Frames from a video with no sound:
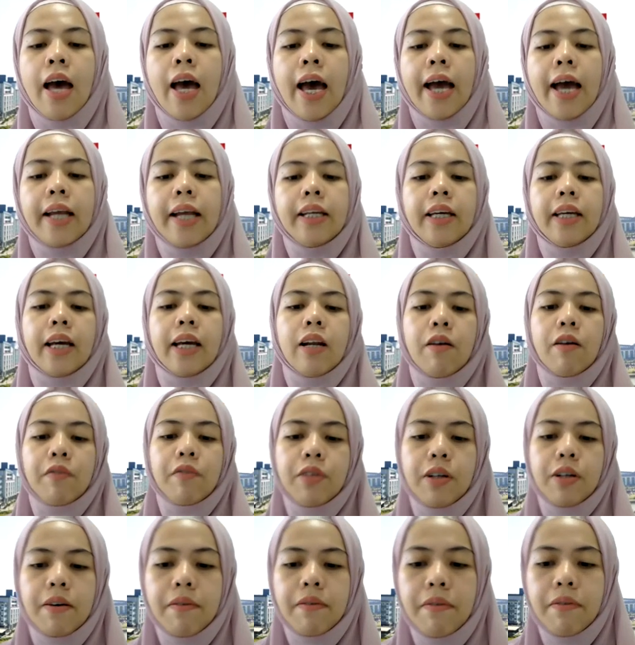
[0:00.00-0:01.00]
At the end of
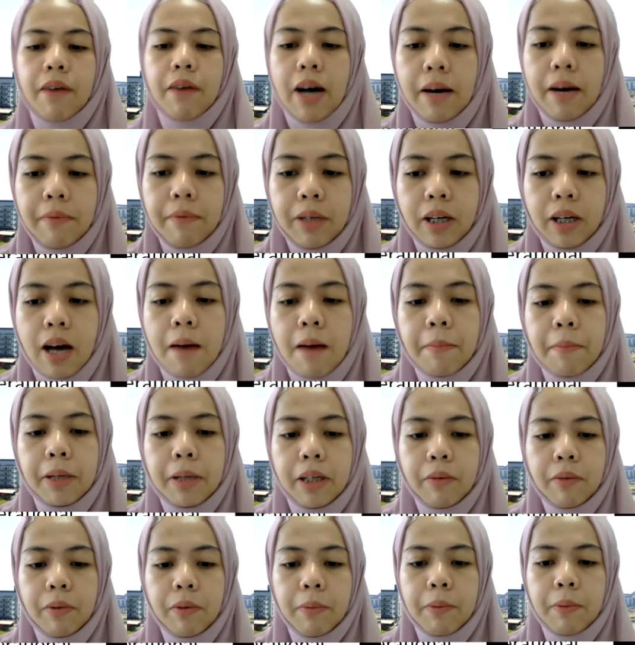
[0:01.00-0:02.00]
year 5, the
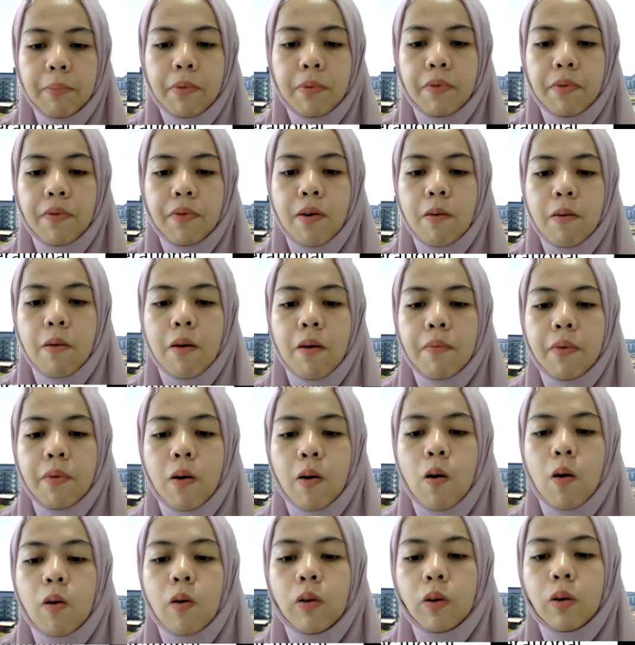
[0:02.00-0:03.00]
company will be perform
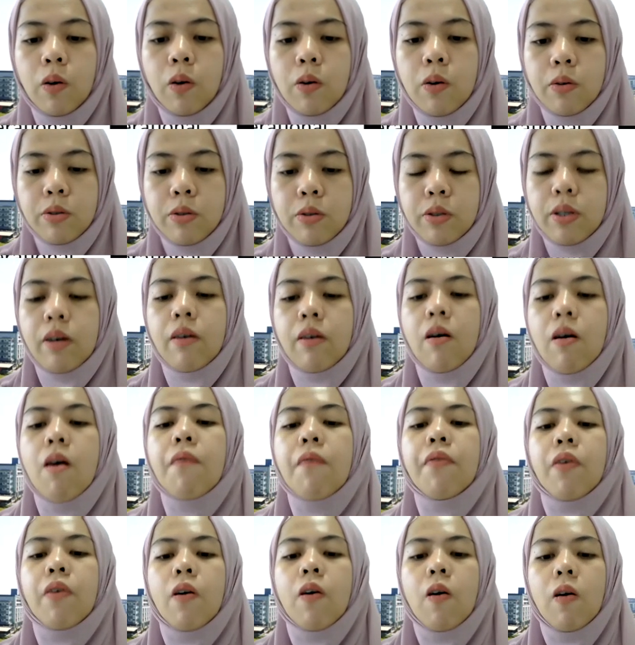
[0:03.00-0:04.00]
overhaul costs.
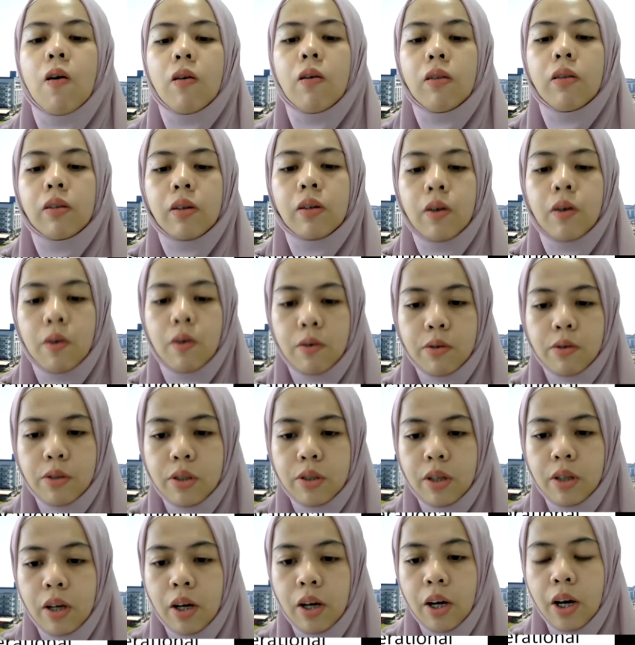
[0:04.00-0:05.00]
Overhaul
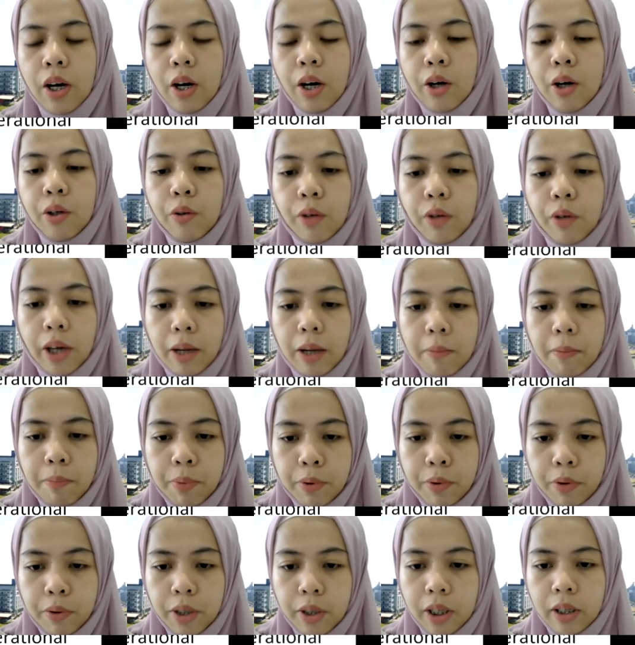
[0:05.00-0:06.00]
costs, you can
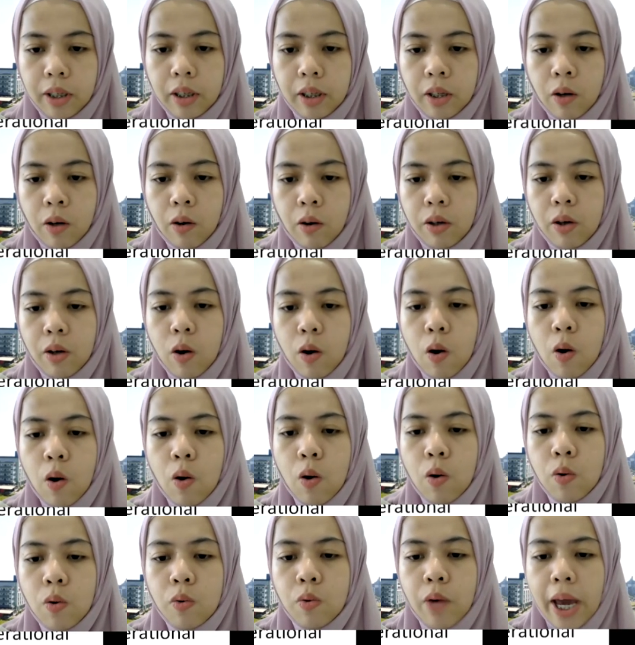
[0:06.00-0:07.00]
put it a code
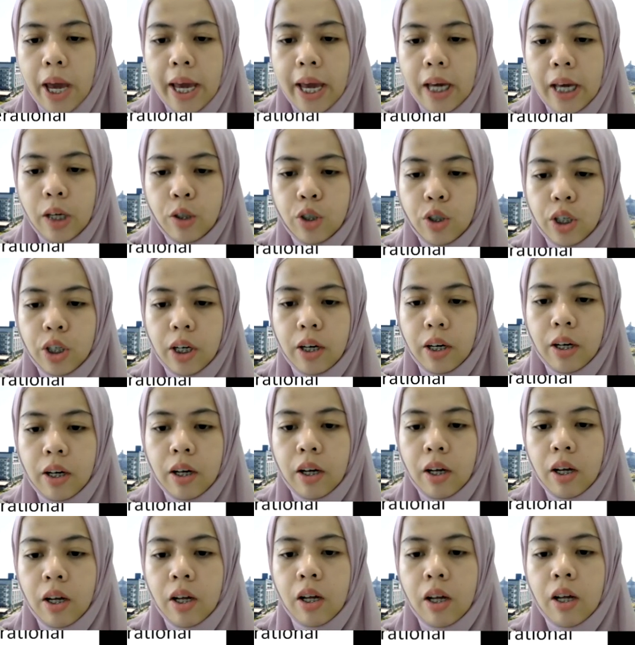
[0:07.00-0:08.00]
OH
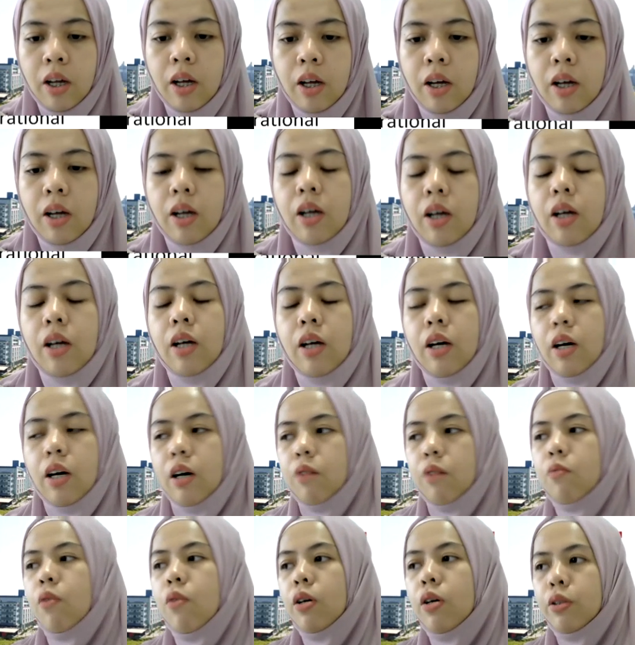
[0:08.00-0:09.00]

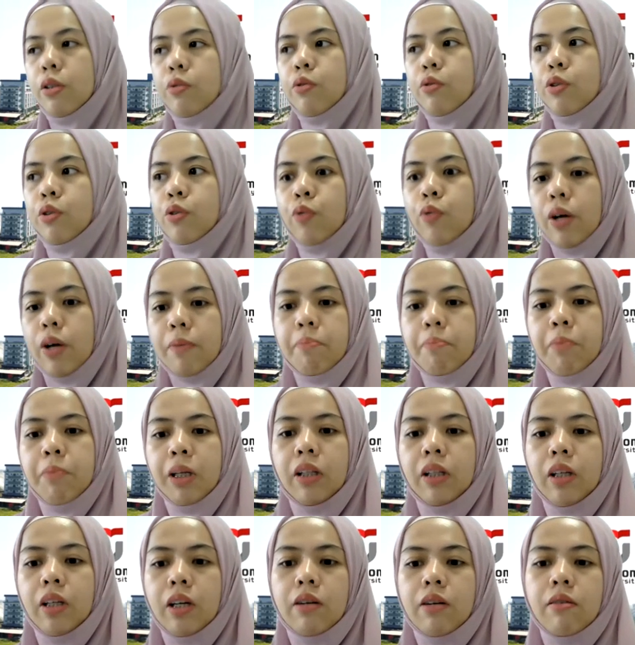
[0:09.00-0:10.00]
worth to 12
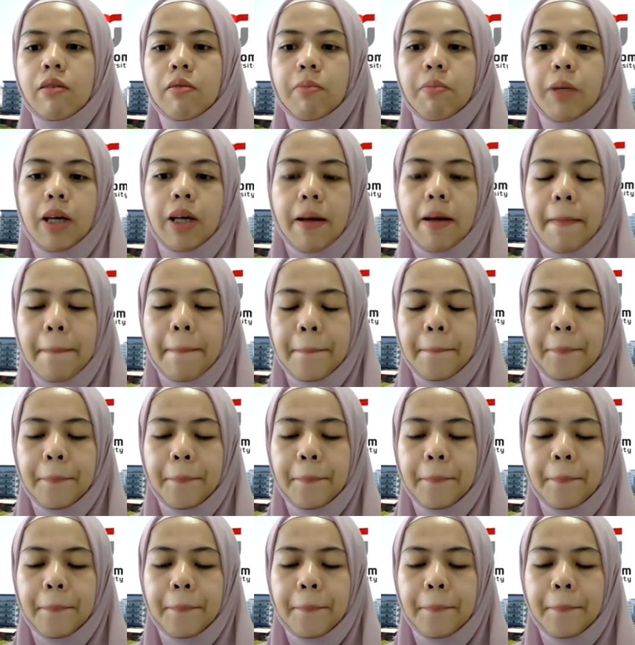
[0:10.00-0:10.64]
million rupiah.